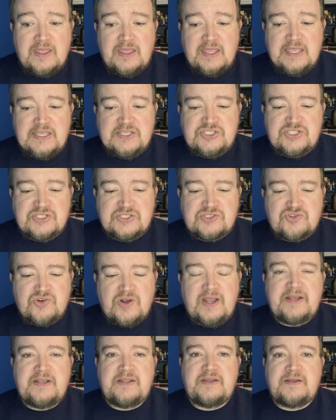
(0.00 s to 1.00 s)
Is just
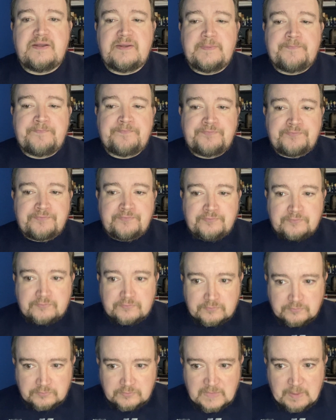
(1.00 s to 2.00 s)
try to
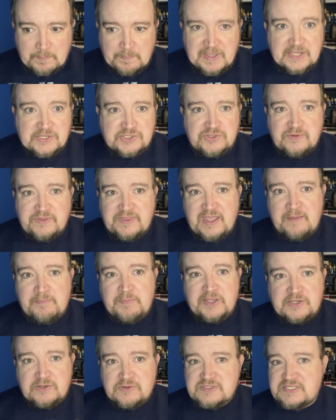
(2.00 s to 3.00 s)
picture them
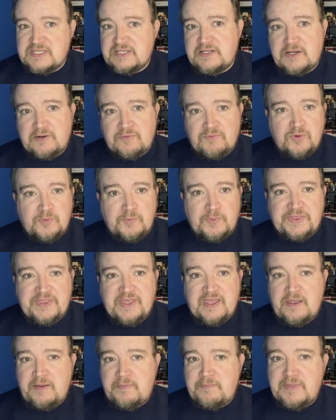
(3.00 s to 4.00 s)
like you're sitting in a room with
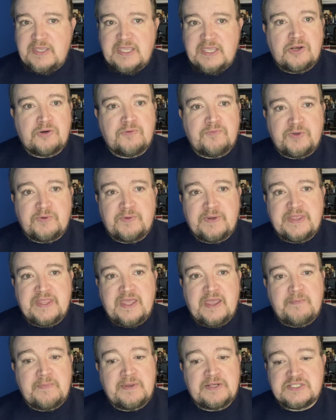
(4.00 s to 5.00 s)
them, interviewing
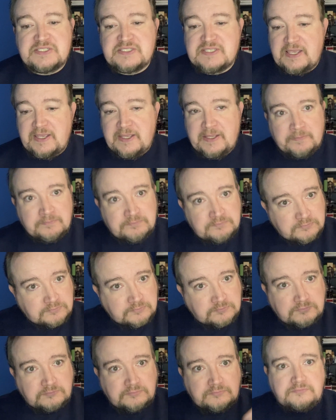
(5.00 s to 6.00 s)
them, and just say,
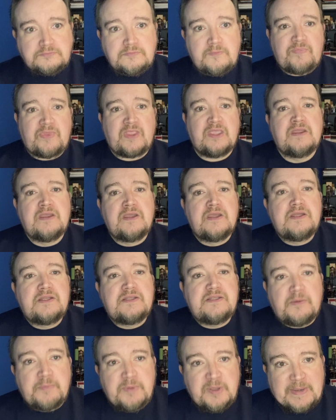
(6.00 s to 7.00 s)

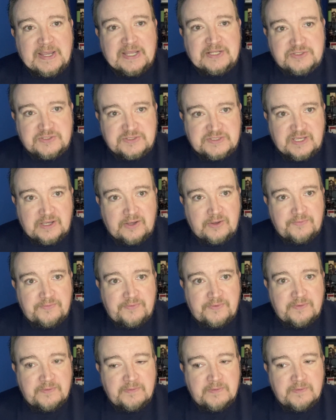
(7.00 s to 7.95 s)
tell me about yourself.